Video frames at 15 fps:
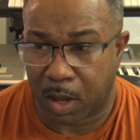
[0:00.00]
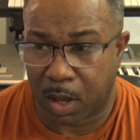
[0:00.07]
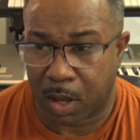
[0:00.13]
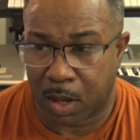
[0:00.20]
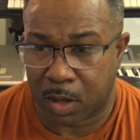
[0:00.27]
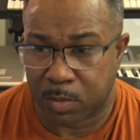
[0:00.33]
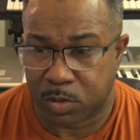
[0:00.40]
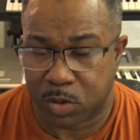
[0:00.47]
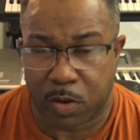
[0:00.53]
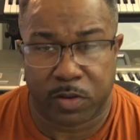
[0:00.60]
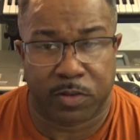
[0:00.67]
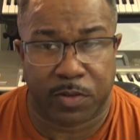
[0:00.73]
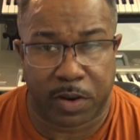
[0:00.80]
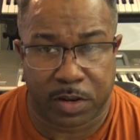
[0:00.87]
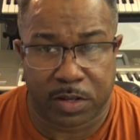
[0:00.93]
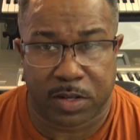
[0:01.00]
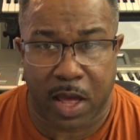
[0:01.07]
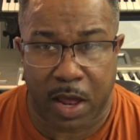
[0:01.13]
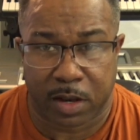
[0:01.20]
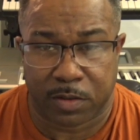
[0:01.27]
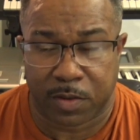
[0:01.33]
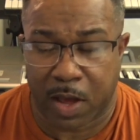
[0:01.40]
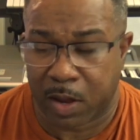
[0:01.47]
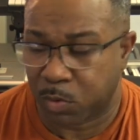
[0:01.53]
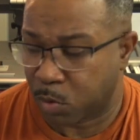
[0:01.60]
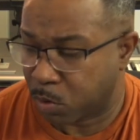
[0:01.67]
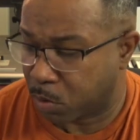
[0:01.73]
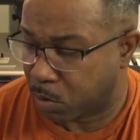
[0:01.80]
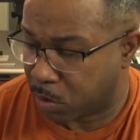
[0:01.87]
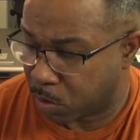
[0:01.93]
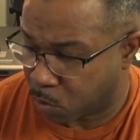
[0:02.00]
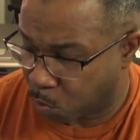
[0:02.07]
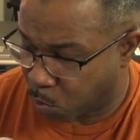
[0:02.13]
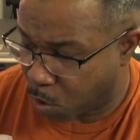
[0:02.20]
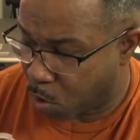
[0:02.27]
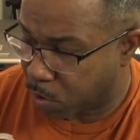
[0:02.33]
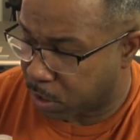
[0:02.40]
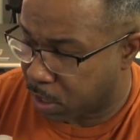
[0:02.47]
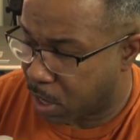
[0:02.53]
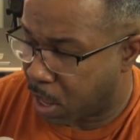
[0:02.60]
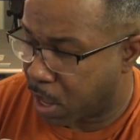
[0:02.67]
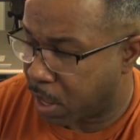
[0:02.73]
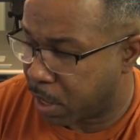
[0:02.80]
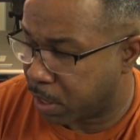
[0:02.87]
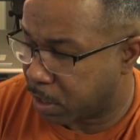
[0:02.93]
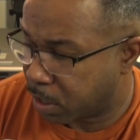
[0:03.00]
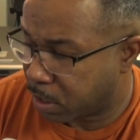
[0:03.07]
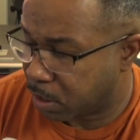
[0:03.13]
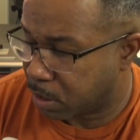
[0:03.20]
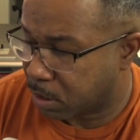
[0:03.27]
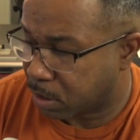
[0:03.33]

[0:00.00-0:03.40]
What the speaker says: So I was very satisfied. Well, the Rokinon